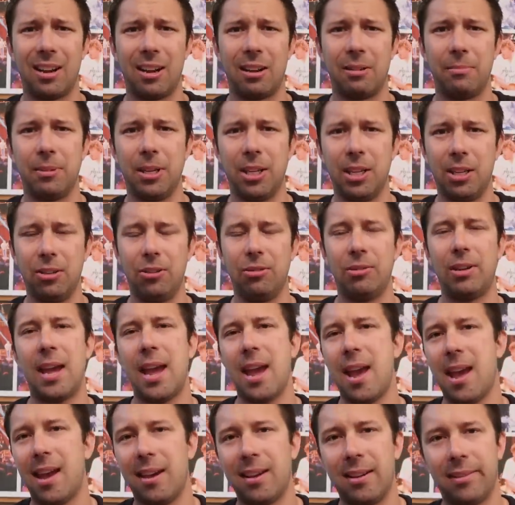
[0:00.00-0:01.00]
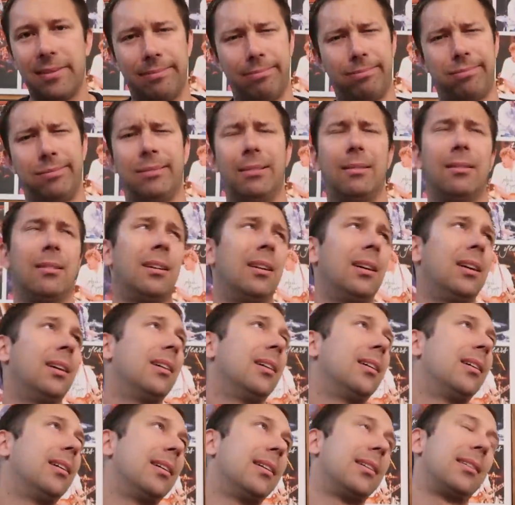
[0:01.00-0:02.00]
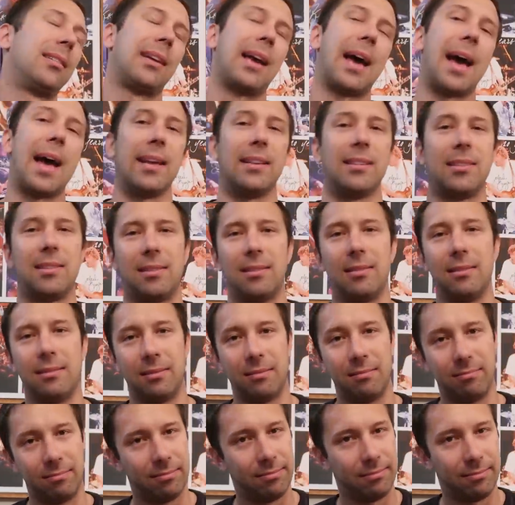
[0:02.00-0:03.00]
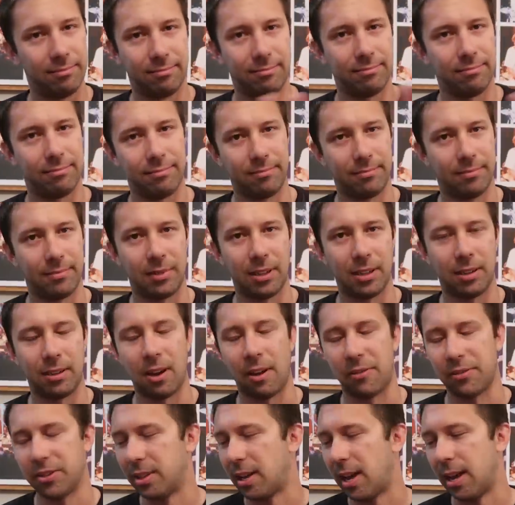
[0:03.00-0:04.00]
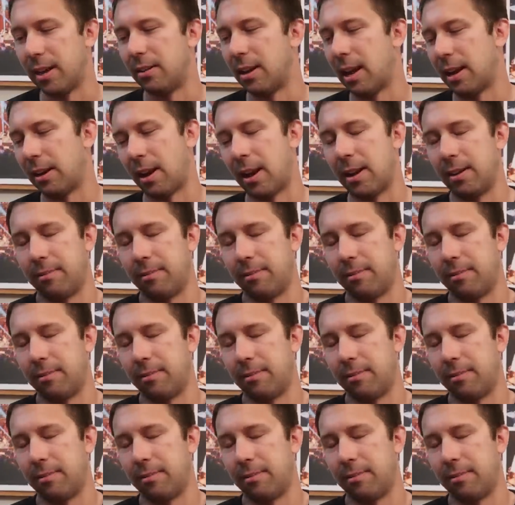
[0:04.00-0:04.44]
I mean, you can't, guys, enough said.